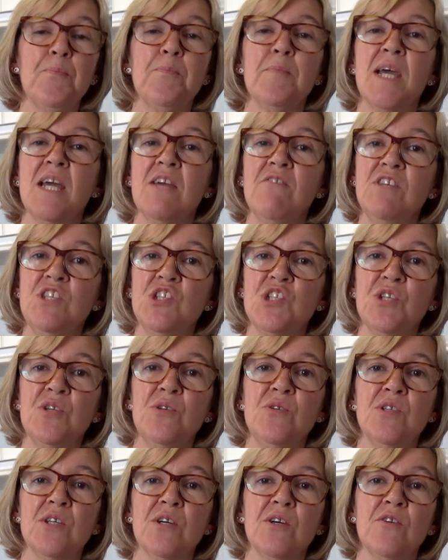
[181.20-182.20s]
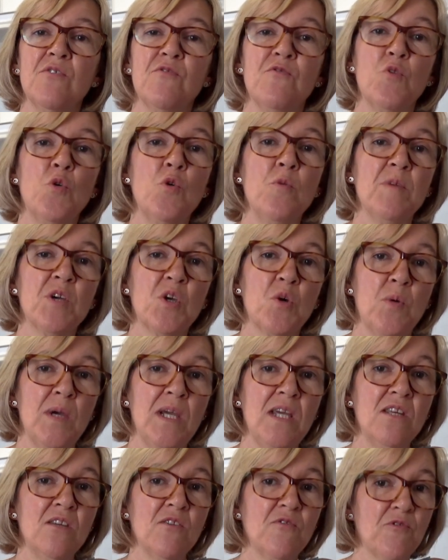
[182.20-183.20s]
Mary Tudor, former
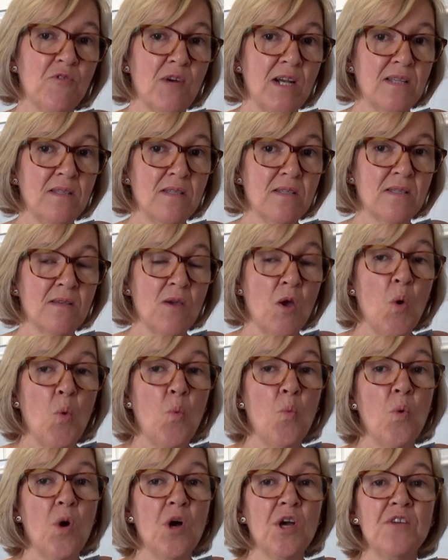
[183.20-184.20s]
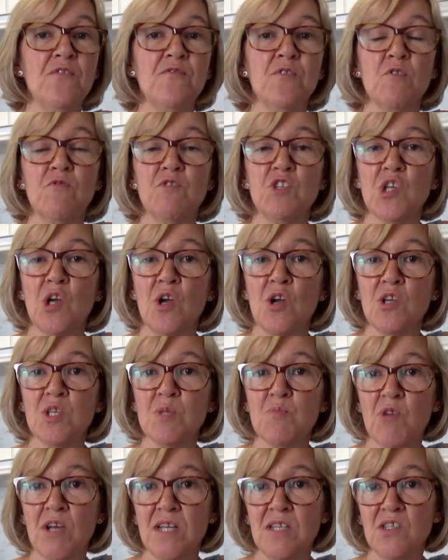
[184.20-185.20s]
Queen of France, wife of
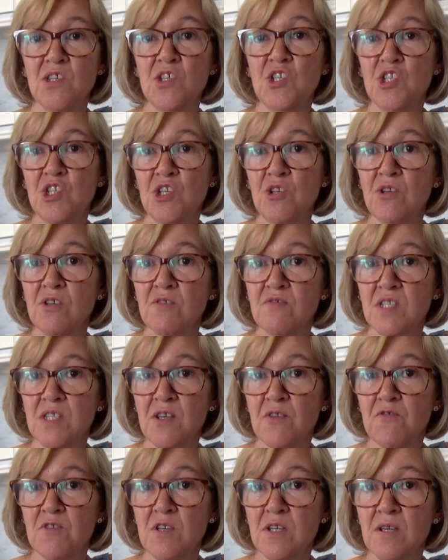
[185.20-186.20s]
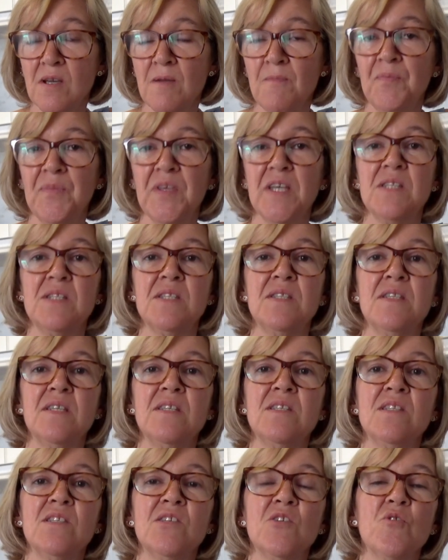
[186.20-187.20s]
Charles Brandon, Duke of Suffolk, and
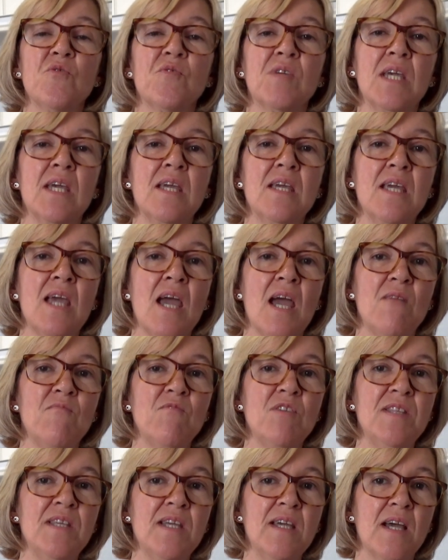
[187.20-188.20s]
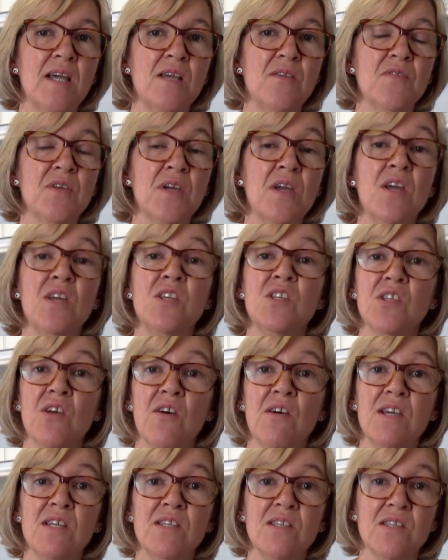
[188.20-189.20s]
sister of King Henry VIII,
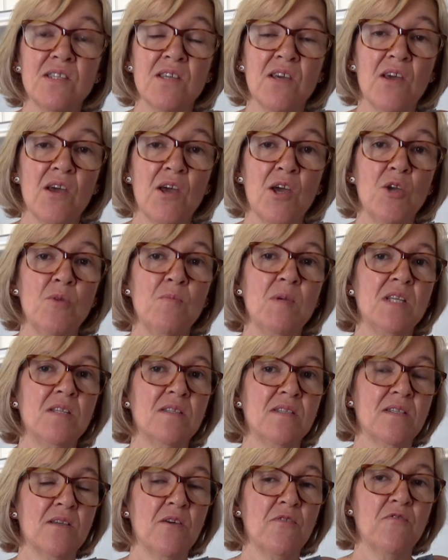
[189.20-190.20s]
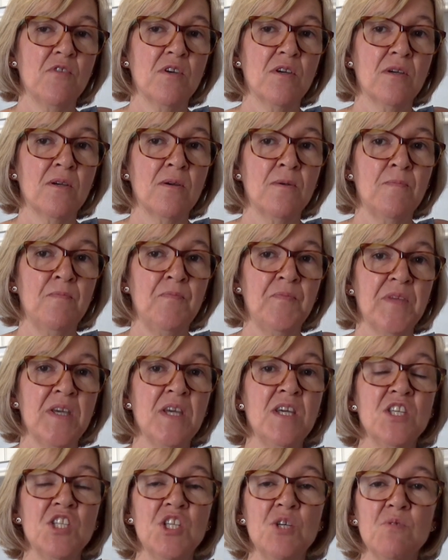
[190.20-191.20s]
died at her home in Suffolk.
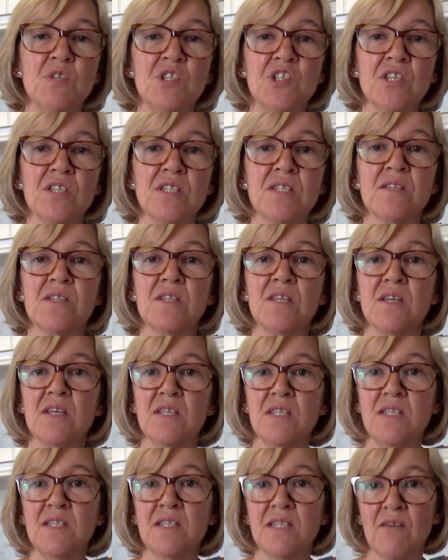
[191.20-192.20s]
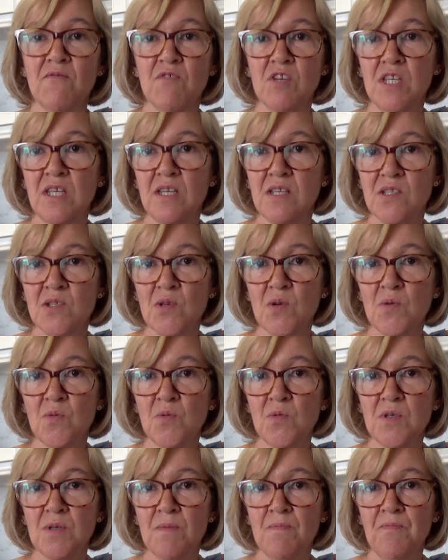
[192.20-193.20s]
She was just 37 years
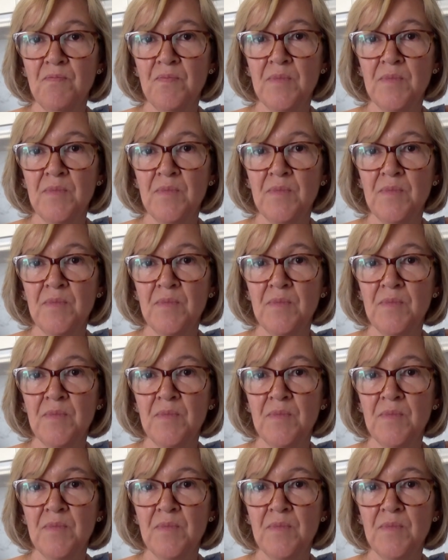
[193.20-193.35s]
old.